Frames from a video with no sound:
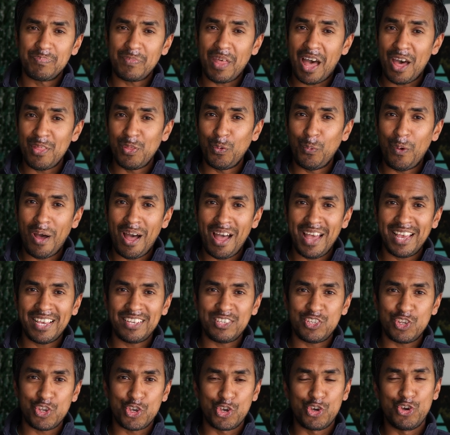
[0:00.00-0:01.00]

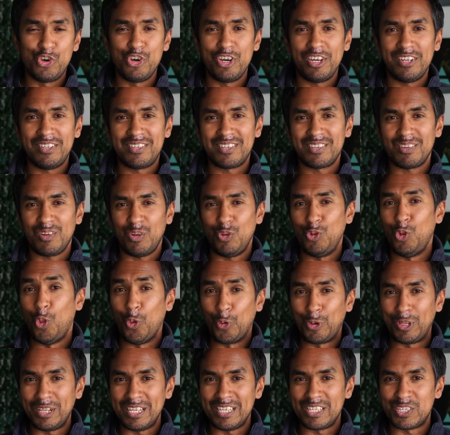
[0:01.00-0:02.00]
Otherwise, you could
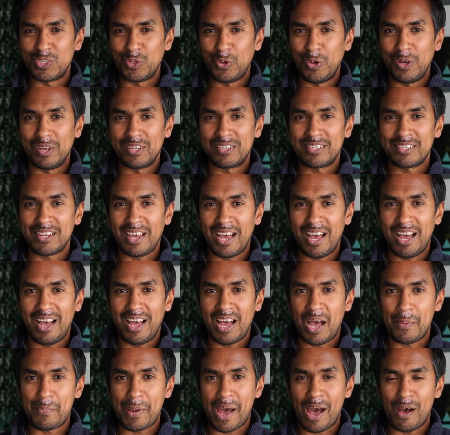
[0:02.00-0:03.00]
locally source
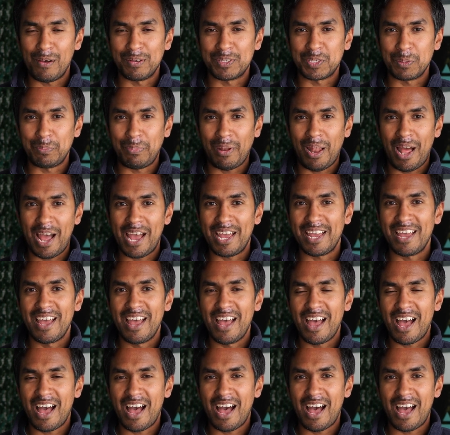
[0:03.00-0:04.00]
a power supply
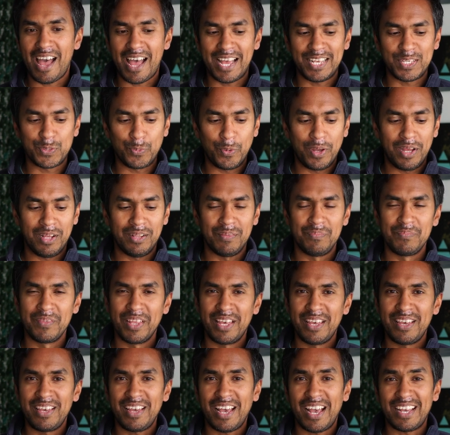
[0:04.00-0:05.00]
as well.
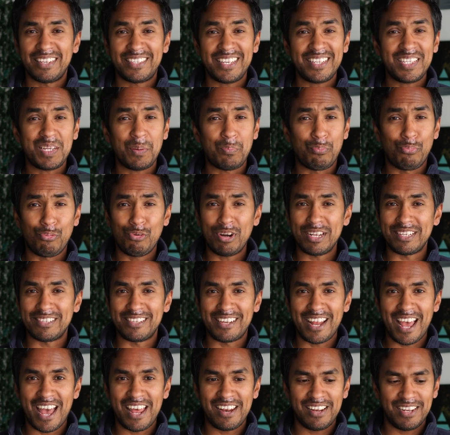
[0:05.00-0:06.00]
It's just a pretty
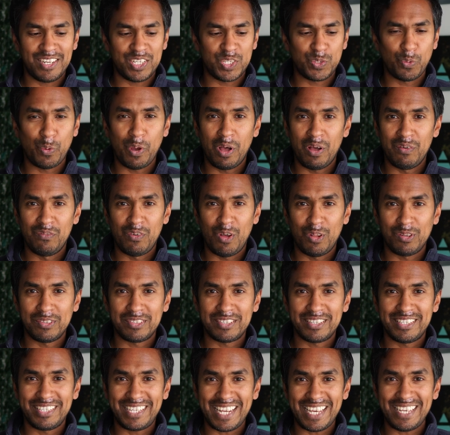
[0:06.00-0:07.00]
standard 12
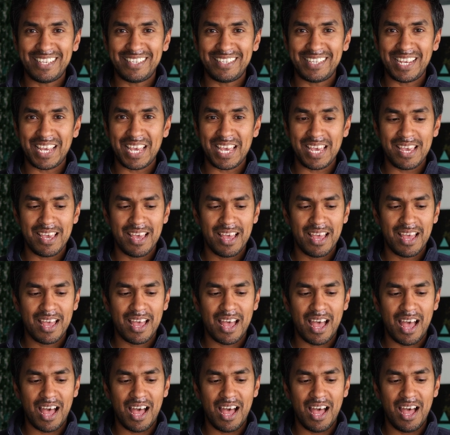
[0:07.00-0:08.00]
volts DC
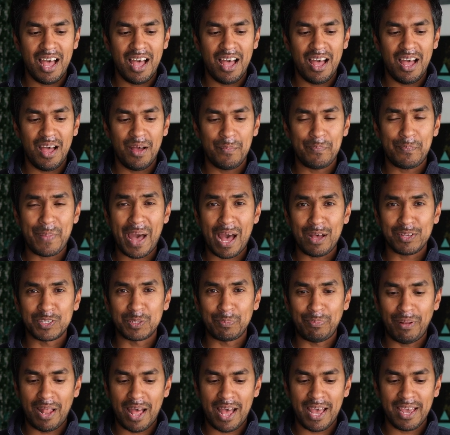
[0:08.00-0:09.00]
power
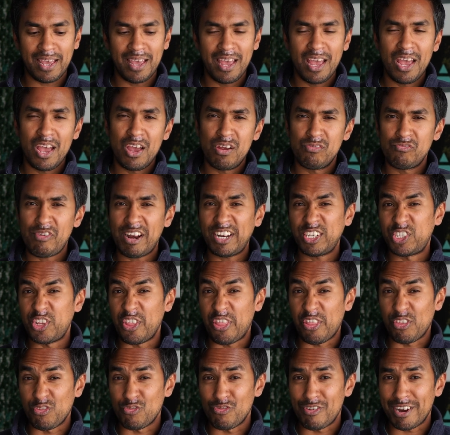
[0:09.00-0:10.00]
supply, rated to
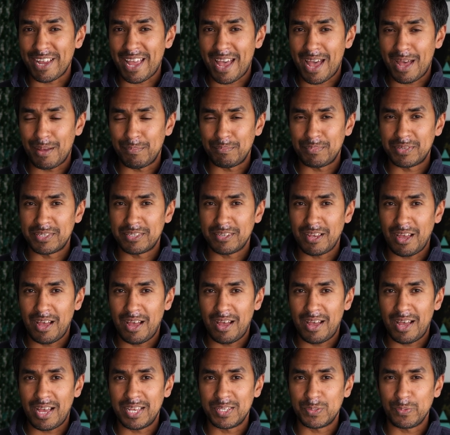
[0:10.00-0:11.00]
3 amps
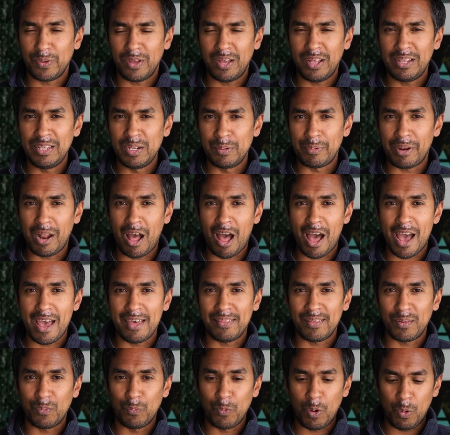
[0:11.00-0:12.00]
as well, a little bit
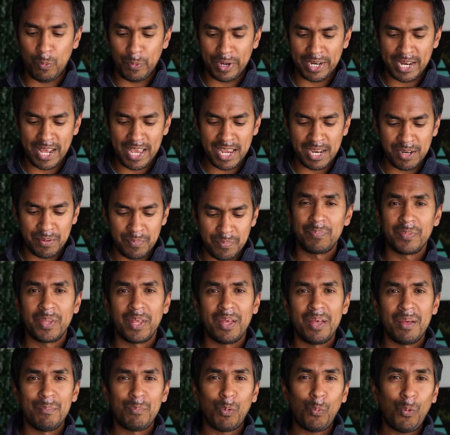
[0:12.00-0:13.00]
higher than what we need.
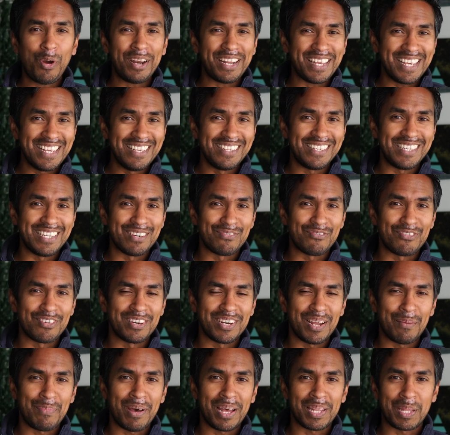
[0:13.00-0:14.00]
But what is
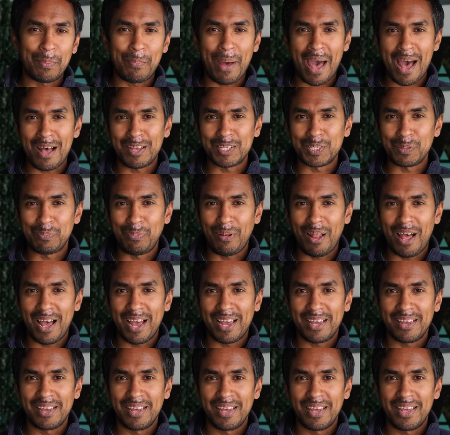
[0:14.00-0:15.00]
different about the power
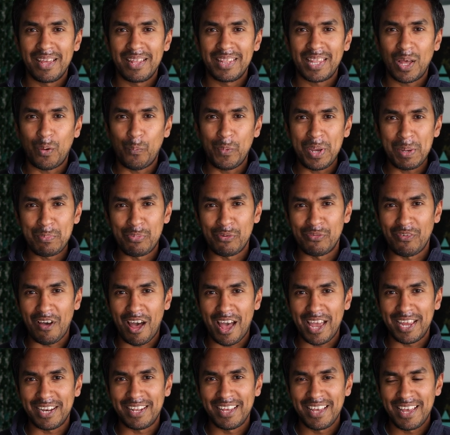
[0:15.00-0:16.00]
supply that we
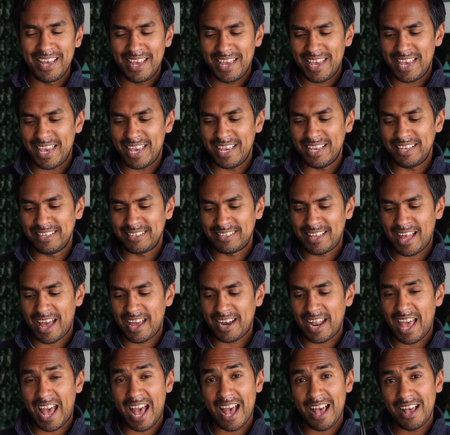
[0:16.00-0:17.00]
provide is
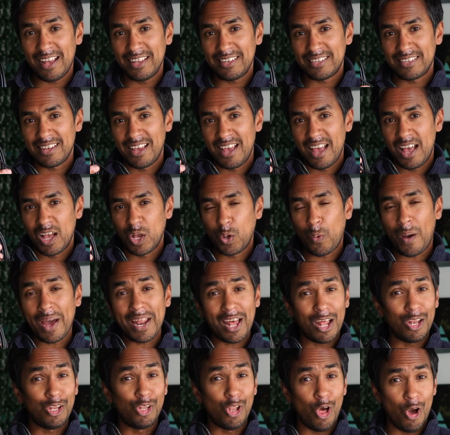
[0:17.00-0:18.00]
that it has quite
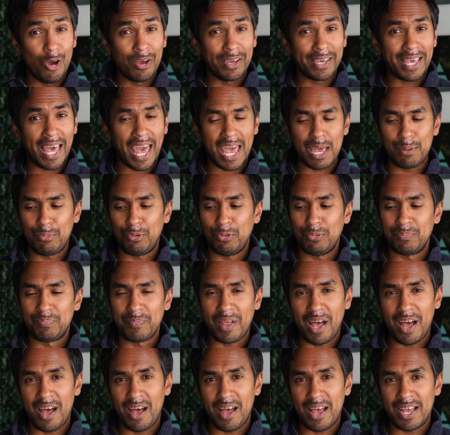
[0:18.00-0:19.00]
a long cable
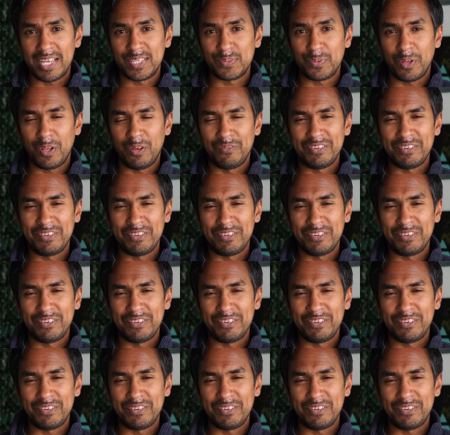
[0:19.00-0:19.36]
as well.